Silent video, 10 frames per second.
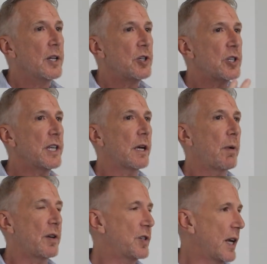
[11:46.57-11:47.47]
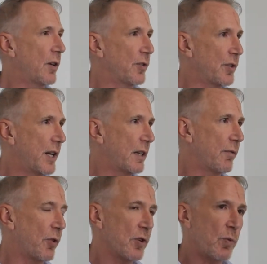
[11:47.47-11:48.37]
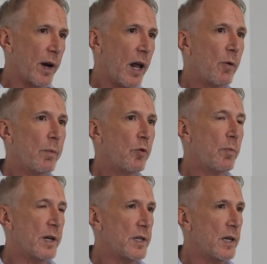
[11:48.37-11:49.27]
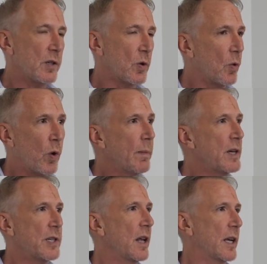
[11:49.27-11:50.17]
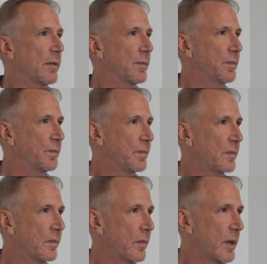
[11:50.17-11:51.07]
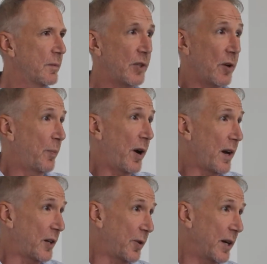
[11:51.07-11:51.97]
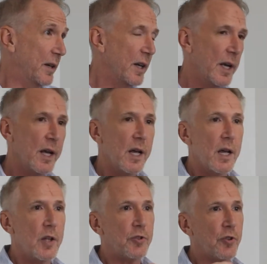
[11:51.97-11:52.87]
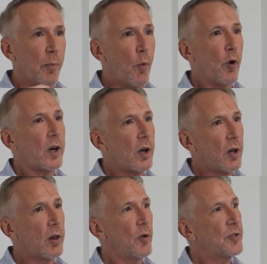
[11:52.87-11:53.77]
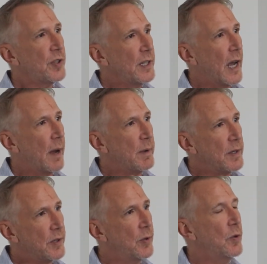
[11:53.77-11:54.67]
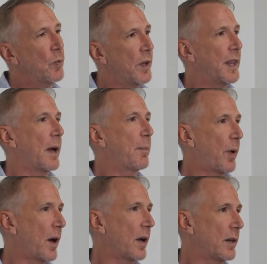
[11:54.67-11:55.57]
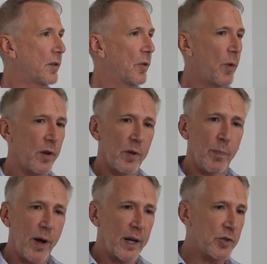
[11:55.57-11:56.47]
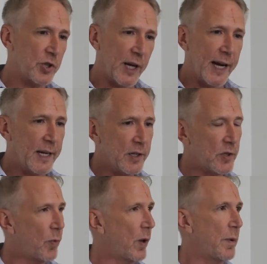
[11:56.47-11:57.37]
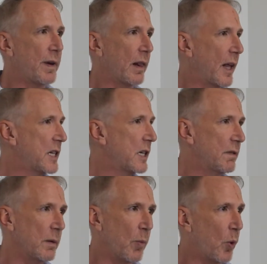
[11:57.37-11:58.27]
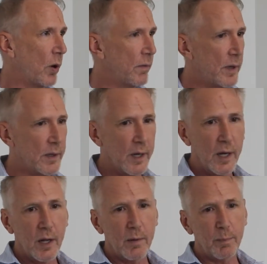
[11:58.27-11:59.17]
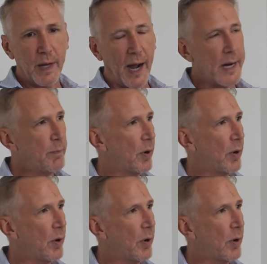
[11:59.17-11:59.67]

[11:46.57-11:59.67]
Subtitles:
just think about sales. Let's take the first one. How do I improve my sales? What am I selling? I'm selling products, right? The more closely I'm in tune with that product, whether the product's changed, whether we've got less of it, more of it, behind